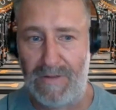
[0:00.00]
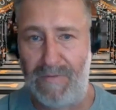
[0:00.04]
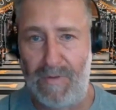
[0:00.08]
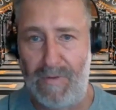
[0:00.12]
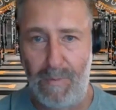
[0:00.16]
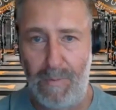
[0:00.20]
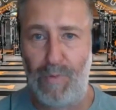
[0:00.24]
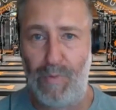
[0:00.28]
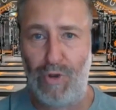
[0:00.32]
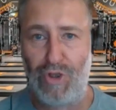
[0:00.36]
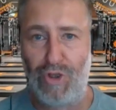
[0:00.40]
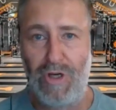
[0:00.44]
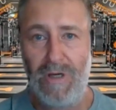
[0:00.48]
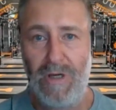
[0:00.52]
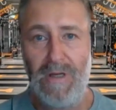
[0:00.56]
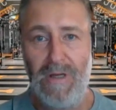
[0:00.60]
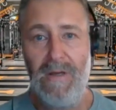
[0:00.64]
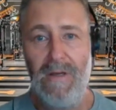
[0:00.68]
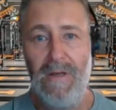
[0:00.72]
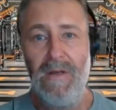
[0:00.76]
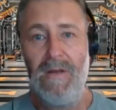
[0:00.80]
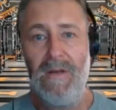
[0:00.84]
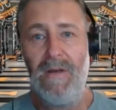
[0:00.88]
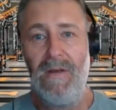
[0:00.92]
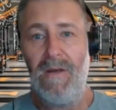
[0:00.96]
If you push,
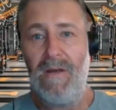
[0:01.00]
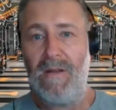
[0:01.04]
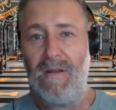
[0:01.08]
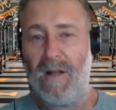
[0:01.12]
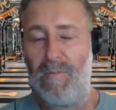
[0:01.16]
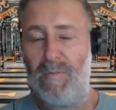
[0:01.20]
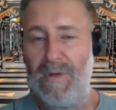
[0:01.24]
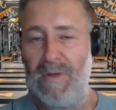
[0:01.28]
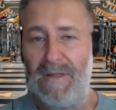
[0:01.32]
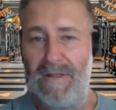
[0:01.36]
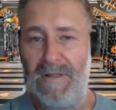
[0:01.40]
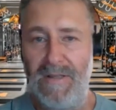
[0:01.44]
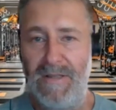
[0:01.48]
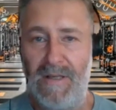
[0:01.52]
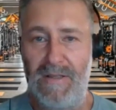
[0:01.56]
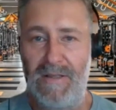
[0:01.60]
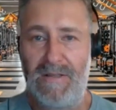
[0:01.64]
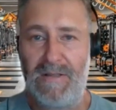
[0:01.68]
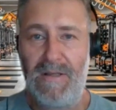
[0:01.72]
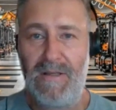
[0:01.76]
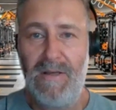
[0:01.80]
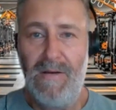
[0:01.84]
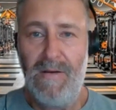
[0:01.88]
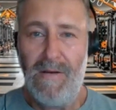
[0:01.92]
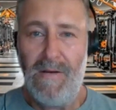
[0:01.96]
that'll be a
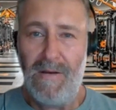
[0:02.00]
6.